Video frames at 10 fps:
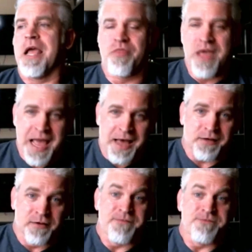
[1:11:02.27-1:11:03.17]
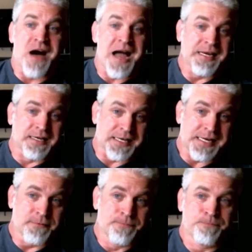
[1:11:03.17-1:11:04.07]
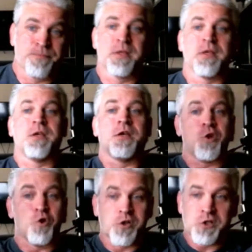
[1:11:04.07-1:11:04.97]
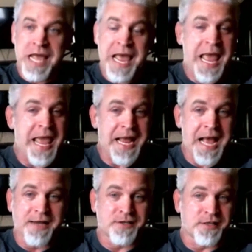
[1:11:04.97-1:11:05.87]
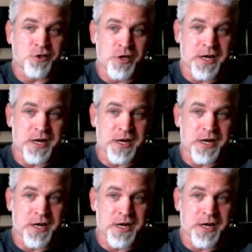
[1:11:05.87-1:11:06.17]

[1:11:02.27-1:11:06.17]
And then finally, you just hang on to the